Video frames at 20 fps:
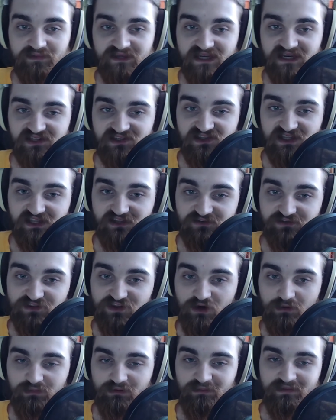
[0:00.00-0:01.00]
P.S. Thanks for the
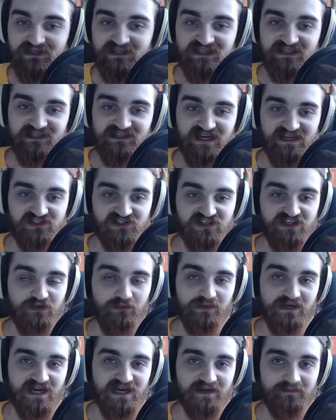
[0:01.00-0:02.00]
compliment in the last
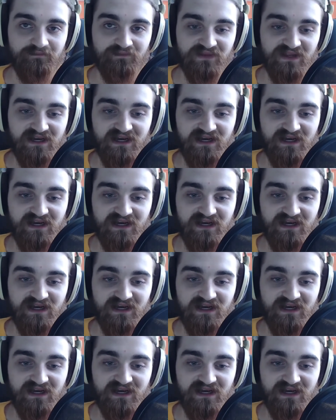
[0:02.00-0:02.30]
Q&A.